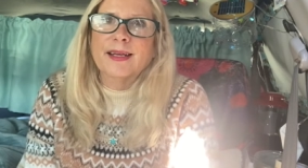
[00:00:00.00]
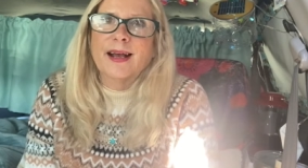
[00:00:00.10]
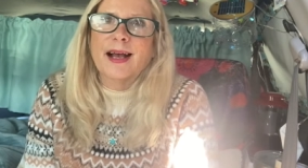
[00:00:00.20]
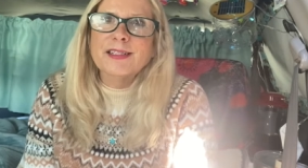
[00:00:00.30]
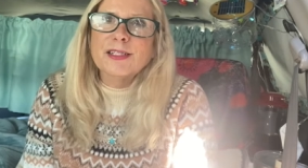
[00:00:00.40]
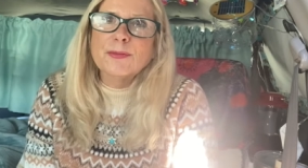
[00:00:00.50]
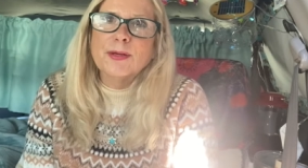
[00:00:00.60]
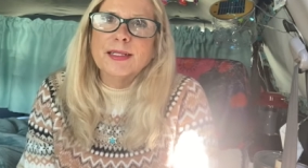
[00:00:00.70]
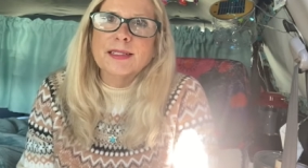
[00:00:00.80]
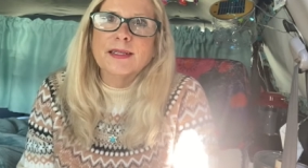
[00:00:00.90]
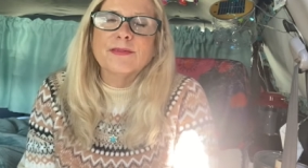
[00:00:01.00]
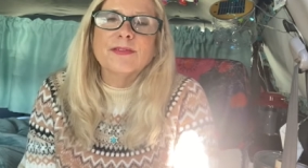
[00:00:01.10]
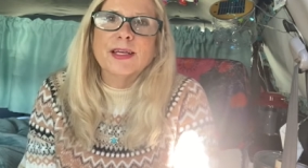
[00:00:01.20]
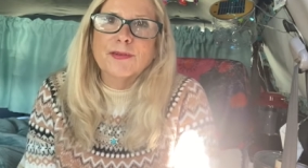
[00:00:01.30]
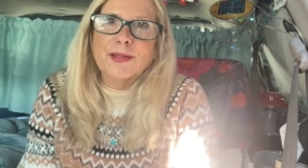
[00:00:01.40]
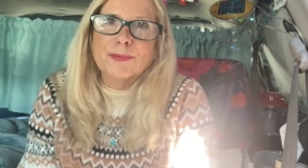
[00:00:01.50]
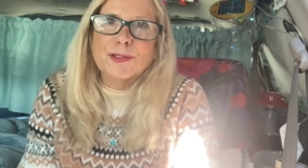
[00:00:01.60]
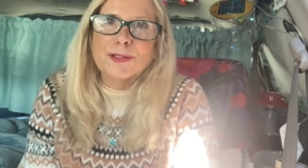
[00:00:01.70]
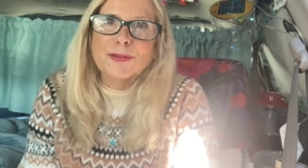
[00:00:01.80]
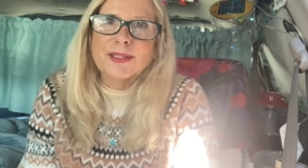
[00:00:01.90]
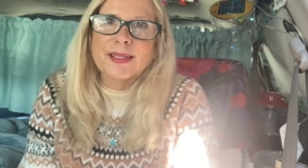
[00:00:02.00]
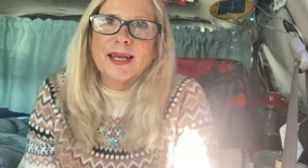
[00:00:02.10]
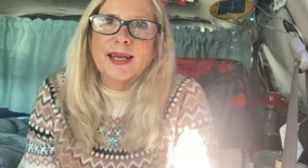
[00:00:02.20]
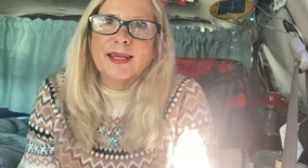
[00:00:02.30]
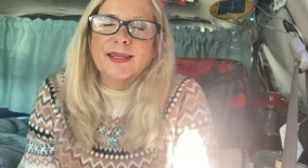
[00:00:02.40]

I just wanted to unveil them to you today